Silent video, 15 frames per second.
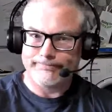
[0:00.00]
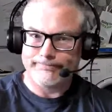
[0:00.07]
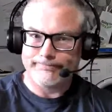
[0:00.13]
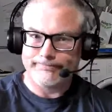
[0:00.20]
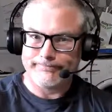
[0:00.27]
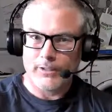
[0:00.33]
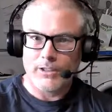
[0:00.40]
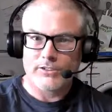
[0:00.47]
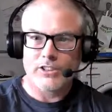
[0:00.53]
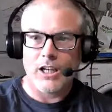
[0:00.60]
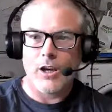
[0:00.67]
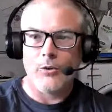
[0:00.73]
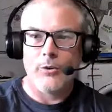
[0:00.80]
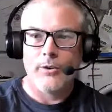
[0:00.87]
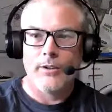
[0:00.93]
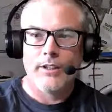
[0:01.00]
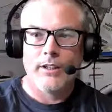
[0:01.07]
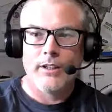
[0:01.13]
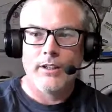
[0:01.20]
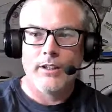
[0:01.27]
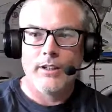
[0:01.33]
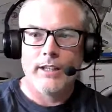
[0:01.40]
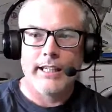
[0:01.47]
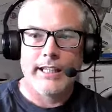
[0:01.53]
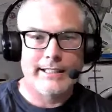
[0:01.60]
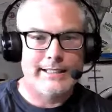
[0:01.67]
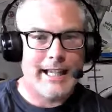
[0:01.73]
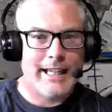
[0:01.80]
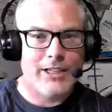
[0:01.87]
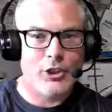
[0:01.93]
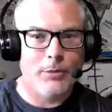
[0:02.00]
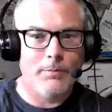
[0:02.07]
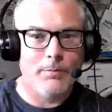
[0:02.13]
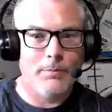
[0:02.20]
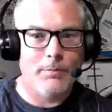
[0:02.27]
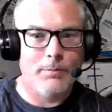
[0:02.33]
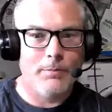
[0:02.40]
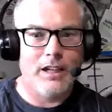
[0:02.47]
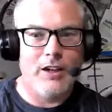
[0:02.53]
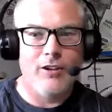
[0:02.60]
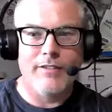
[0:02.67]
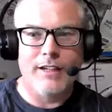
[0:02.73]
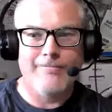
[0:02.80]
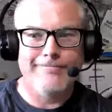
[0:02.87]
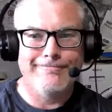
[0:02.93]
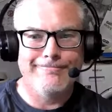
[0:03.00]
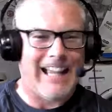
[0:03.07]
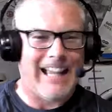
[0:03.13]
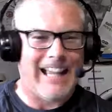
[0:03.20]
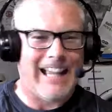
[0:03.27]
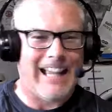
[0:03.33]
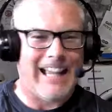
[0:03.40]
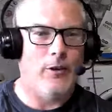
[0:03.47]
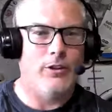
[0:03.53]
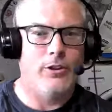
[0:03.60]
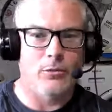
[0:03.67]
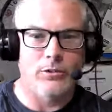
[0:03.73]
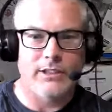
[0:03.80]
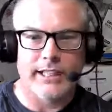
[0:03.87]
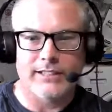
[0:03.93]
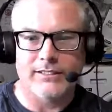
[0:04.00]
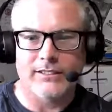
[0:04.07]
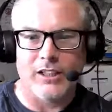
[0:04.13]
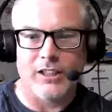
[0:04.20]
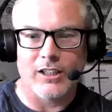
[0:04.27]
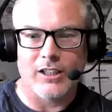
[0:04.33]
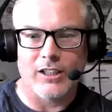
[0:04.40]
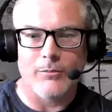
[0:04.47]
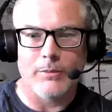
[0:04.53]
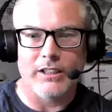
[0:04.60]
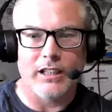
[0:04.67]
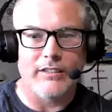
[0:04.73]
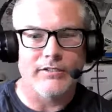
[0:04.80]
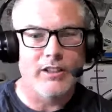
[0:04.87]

So is that his shopping over? No, of course it isn't. Don't be daft.